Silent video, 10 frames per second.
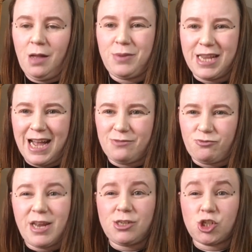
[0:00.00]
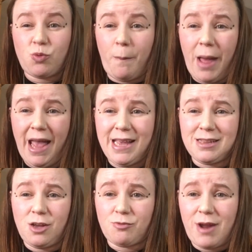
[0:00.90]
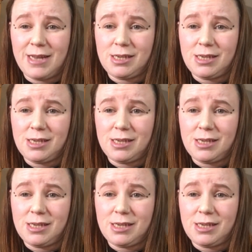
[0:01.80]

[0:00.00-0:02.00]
but it can range to a paler red